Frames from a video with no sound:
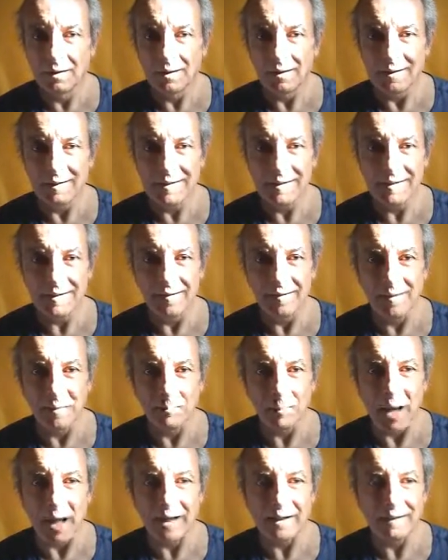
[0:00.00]
It isn't the
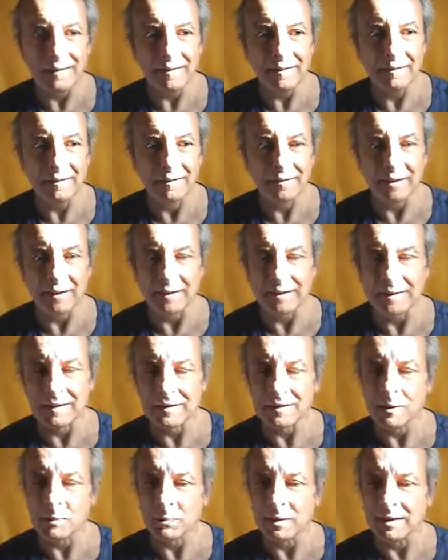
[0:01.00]
mind that is
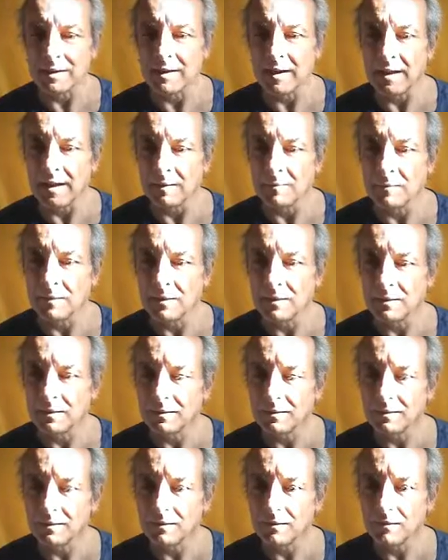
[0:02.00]
to be tamed,
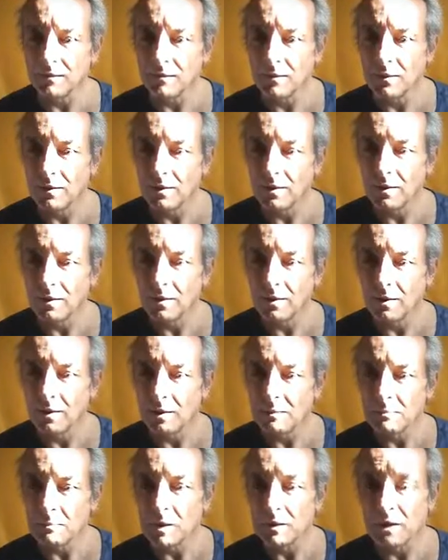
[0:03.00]

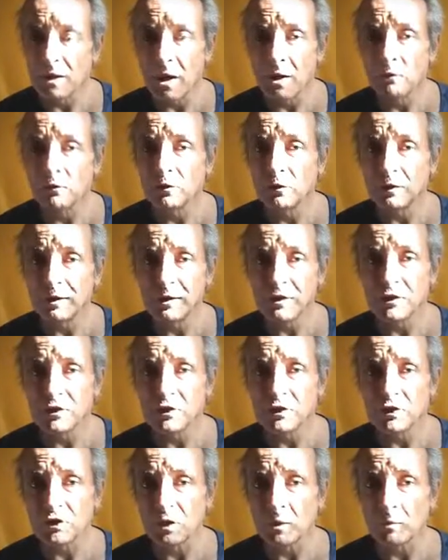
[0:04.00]
but our
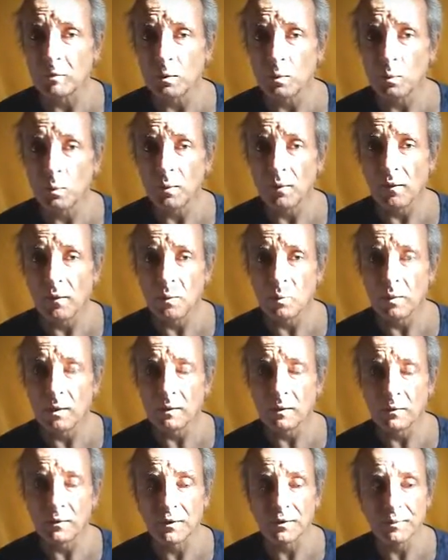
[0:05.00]
relationship with the
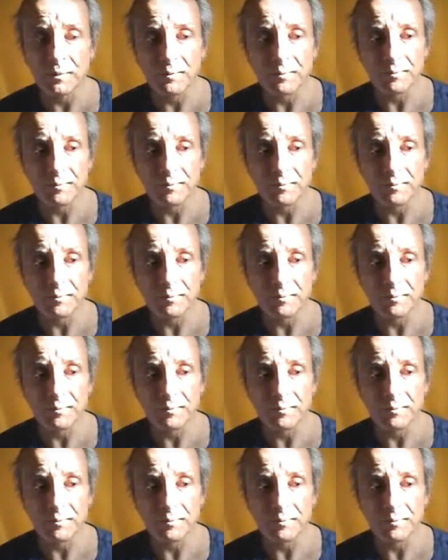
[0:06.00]
world.